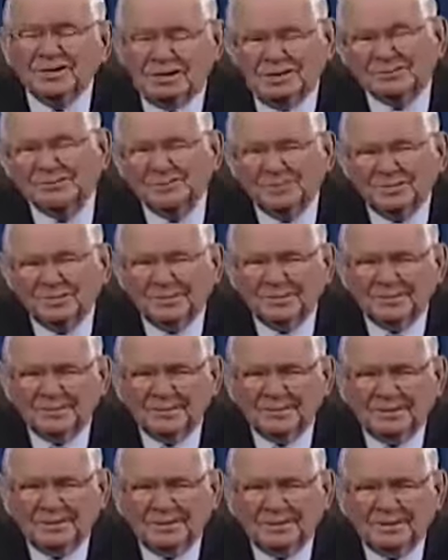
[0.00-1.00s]
this
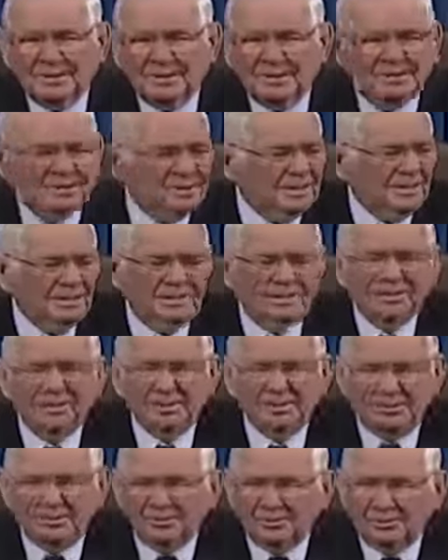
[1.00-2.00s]
that
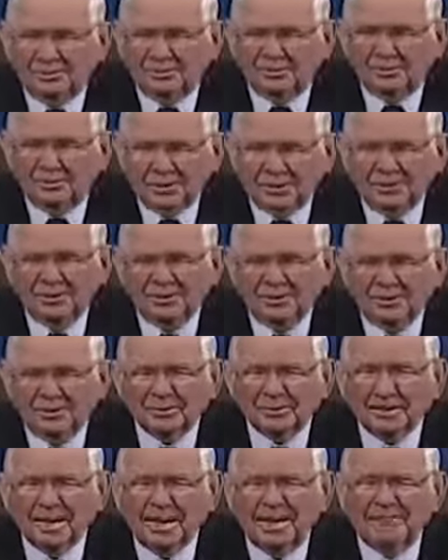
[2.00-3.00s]
you, in
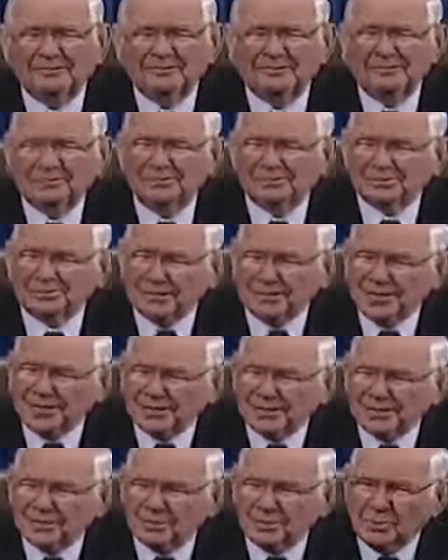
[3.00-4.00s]
your life, you stay
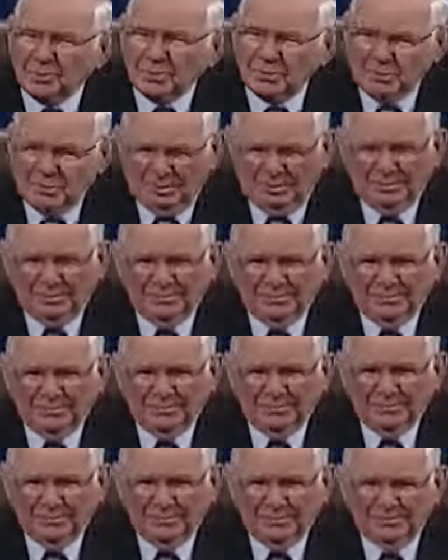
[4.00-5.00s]
in His Word.
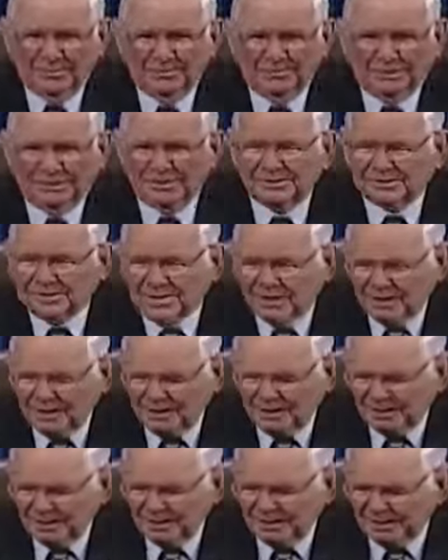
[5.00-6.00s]
Set aside
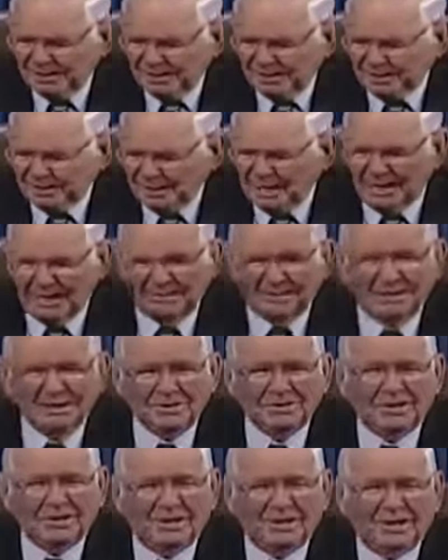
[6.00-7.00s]
a little bit of time
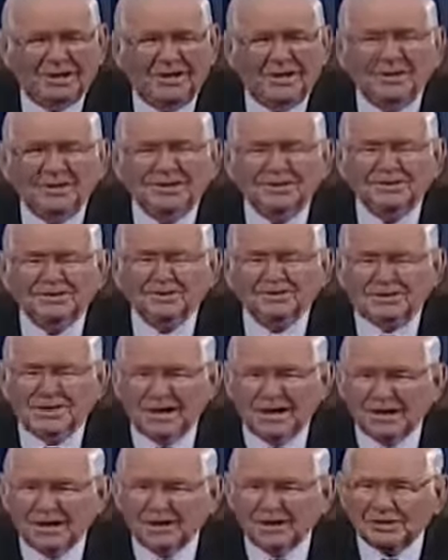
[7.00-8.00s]
each day.
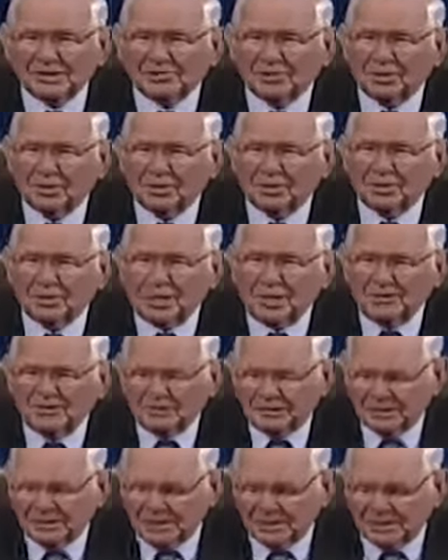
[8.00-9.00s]
Stay in His Word
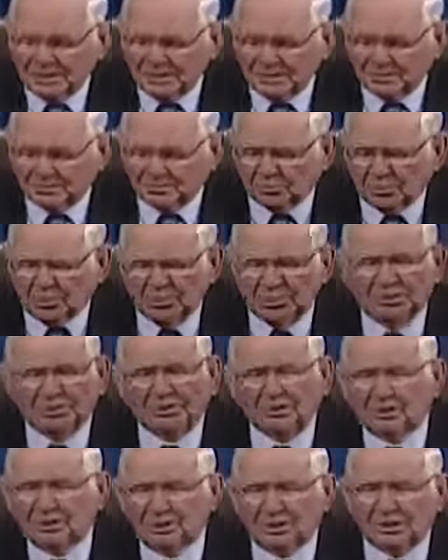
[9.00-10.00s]
every day. In His Word
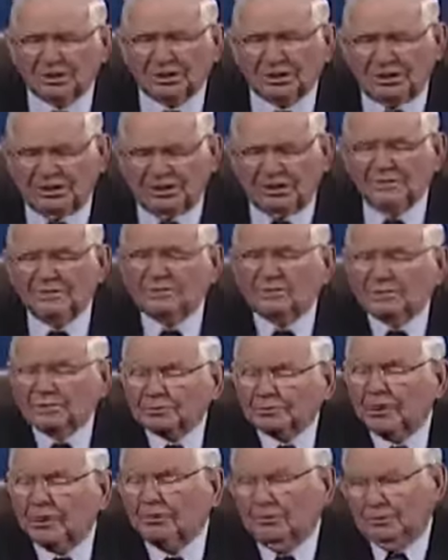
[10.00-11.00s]
is a good day, even
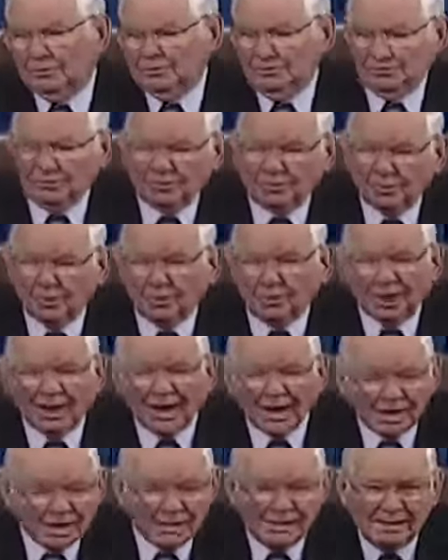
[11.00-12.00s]
with trouble. You know
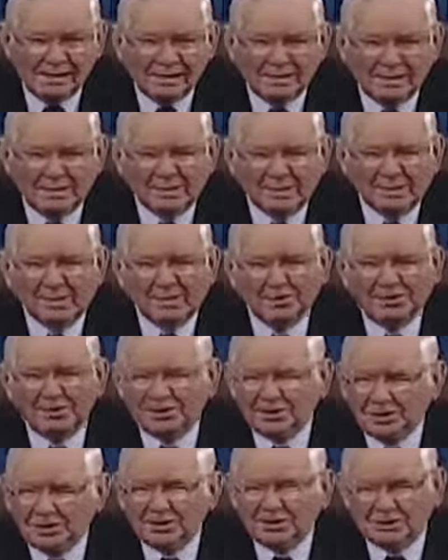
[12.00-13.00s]
why? Because
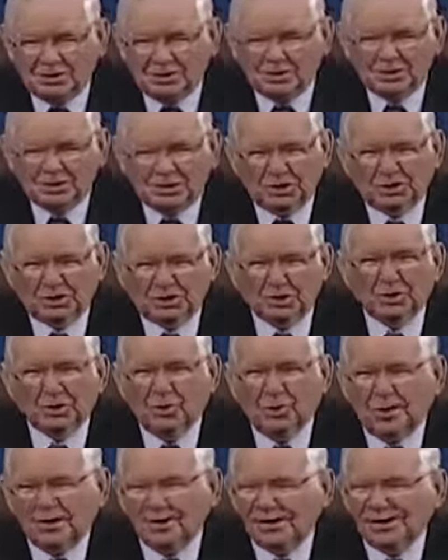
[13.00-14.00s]
Jesus,
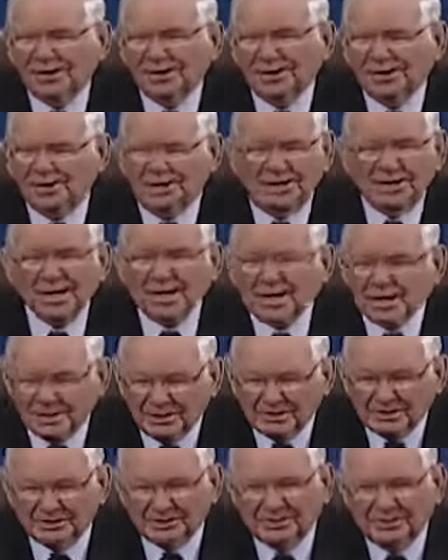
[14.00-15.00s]
Yeshua, He
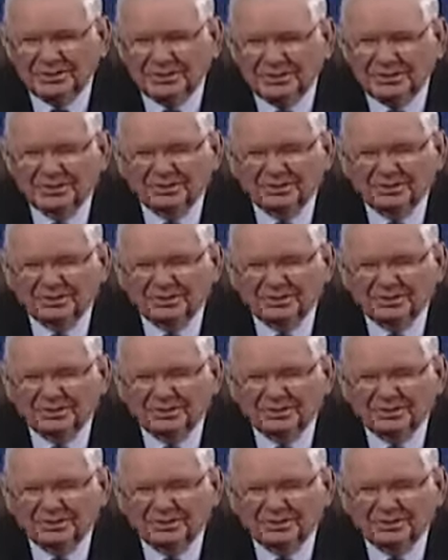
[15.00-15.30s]
is